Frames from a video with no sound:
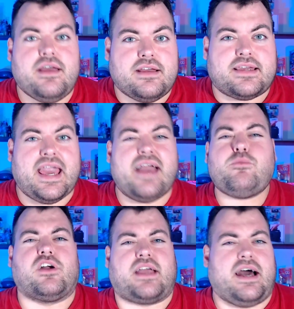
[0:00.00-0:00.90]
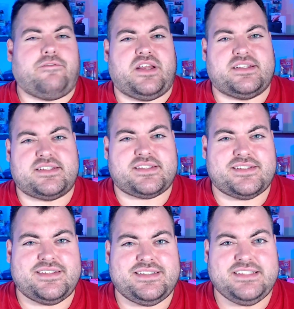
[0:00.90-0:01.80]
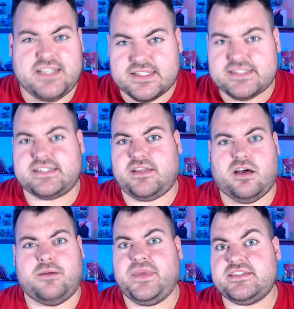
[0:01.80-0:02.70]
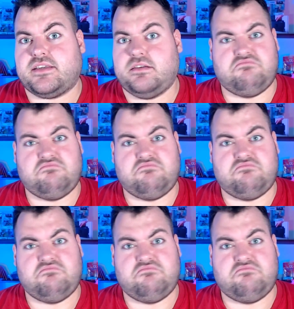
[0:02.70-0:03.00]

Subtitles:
Camera confidence doesn't come easy.